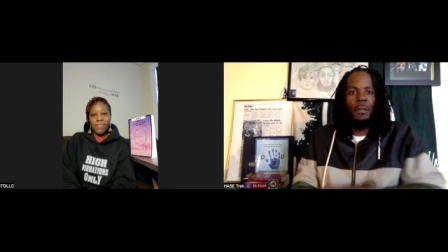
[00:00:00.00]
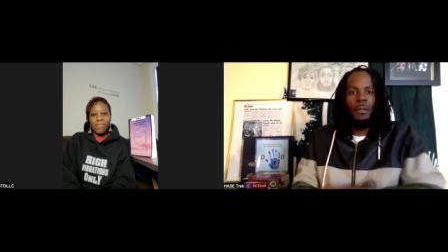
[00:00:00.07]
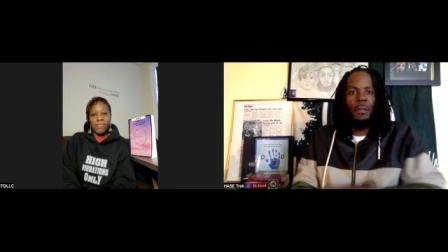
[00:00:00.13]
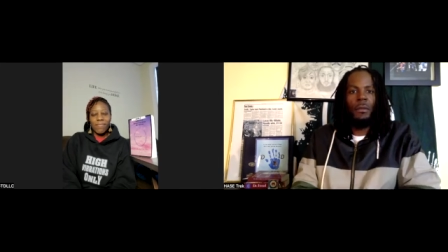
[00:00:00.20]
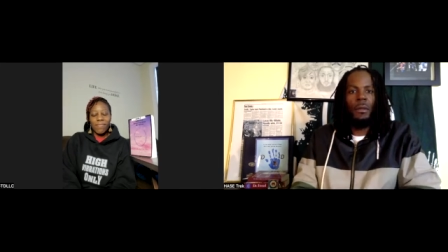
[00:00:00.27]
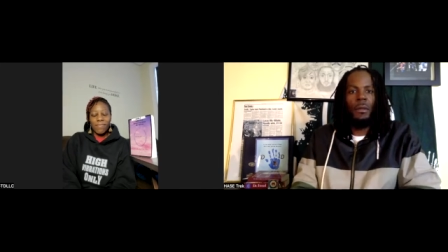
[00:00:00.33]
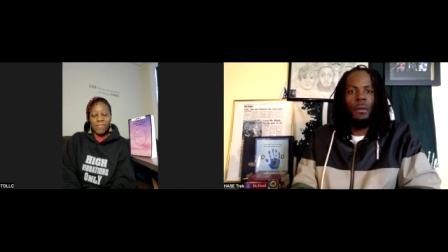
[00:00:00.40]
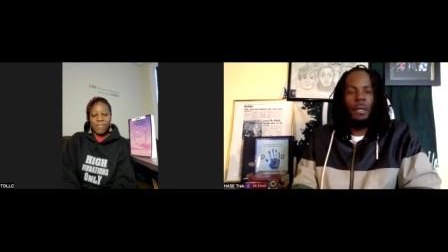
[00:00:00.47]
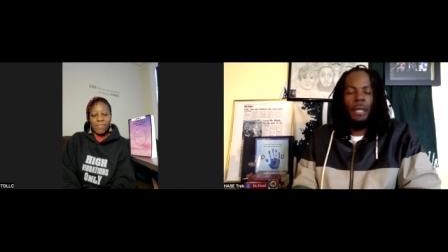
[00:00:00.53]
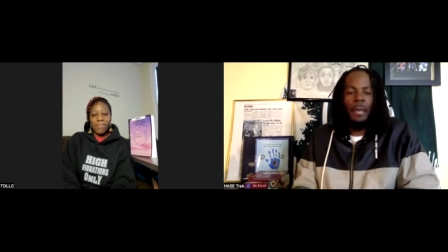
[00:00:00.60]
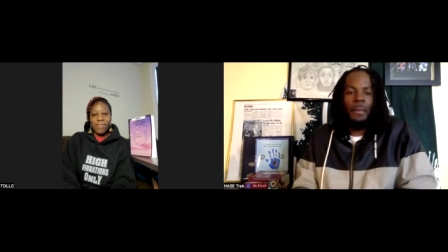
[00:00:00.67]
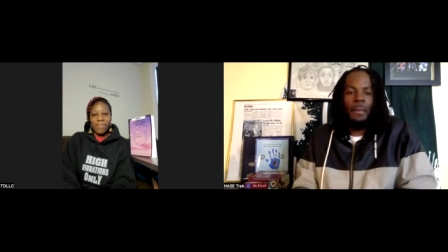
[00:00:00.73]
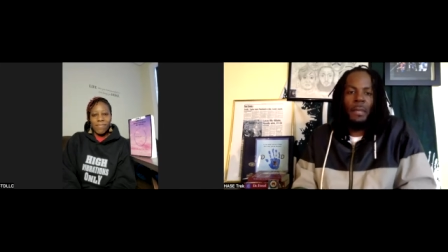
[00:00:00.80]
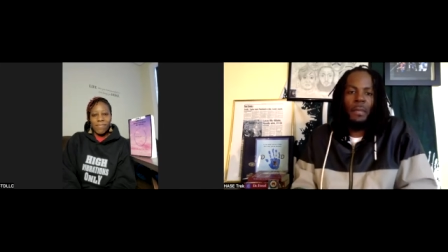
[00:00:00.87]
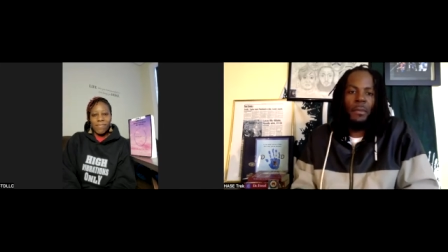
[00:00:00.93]
you know, and
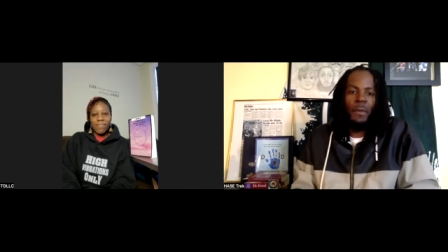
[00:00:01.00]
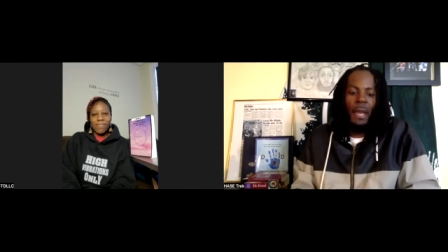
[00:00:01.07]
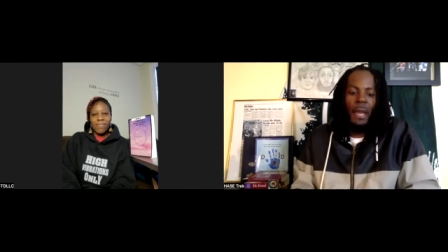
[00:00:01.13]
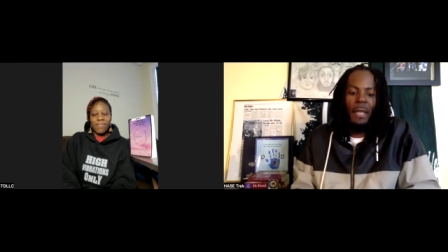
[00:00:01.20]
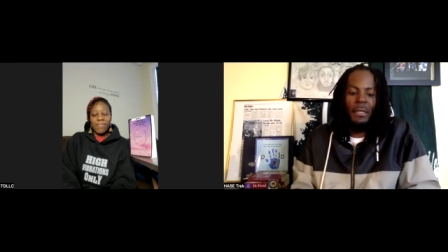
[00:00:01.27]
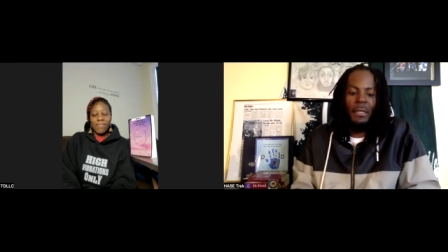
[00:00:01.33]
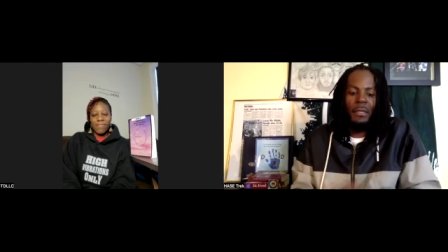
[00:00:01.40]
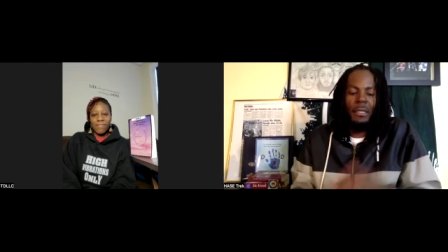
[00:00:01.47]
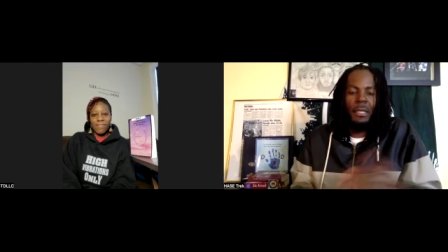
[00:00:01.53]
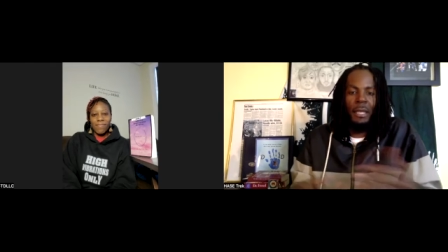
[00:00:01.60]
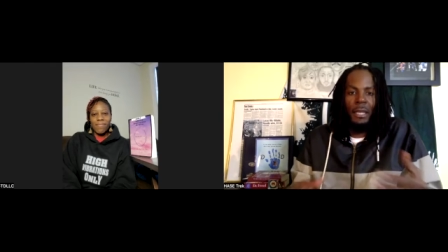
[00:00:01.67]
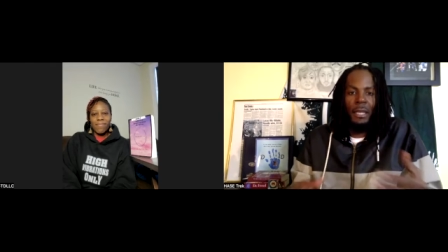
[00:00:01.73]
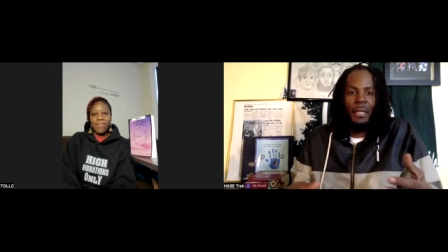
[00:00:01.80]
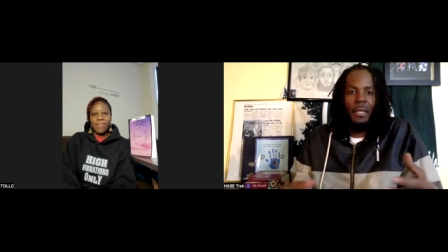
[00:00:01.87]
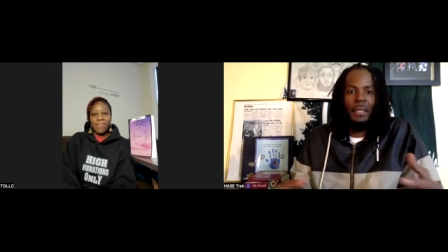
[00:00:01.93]
that people actually
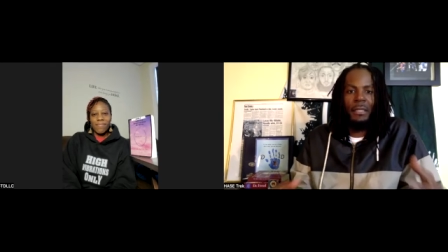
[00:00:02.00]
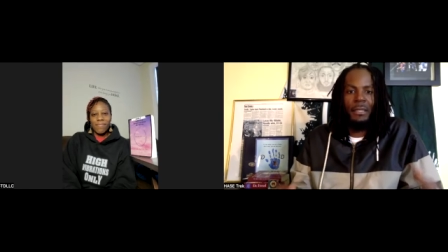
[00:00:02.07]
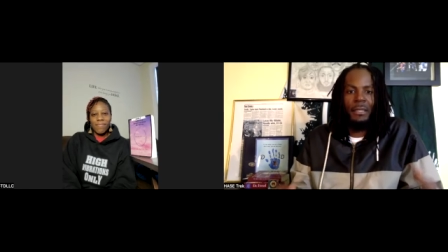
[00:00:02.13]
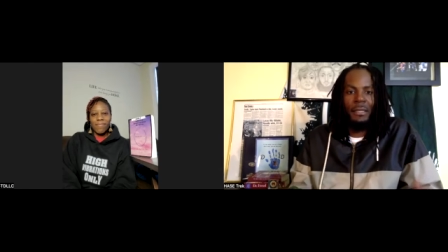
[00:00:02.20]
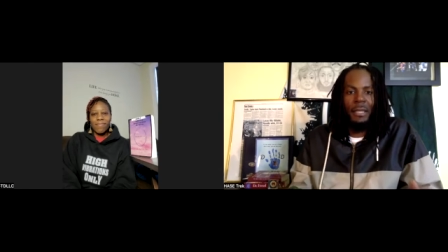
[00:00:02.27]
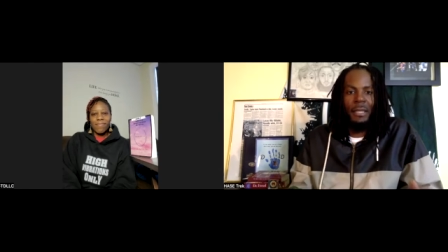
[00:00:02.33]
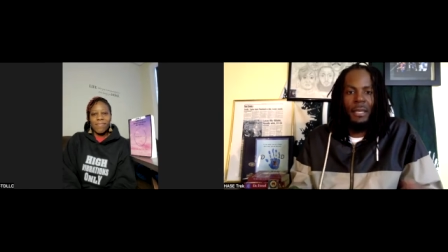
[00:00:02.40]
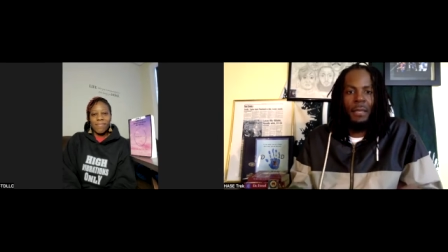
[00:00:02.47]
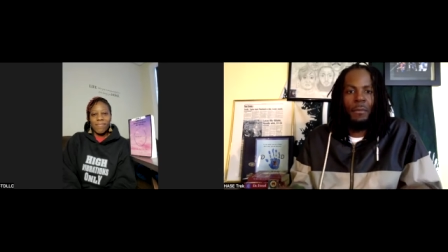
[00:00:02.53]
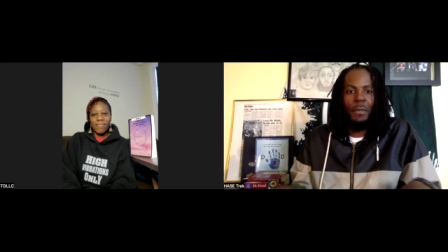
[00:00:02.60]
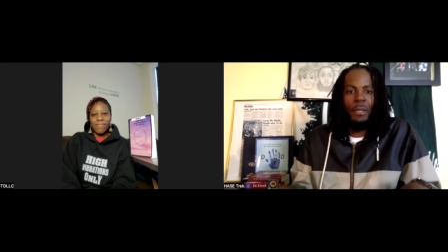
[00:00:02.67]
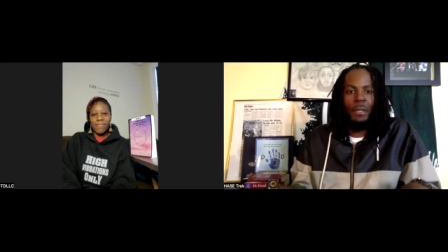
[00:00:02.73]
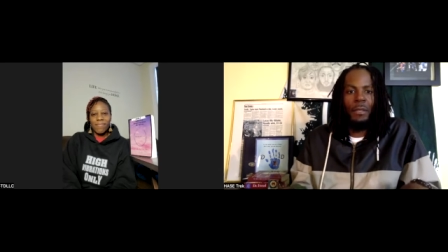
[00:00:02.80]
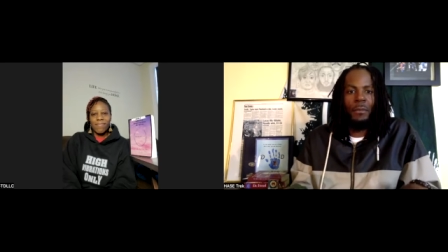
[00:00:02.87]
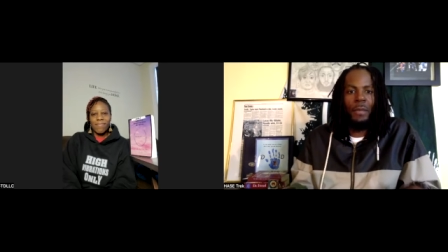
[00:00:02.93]
can not understand what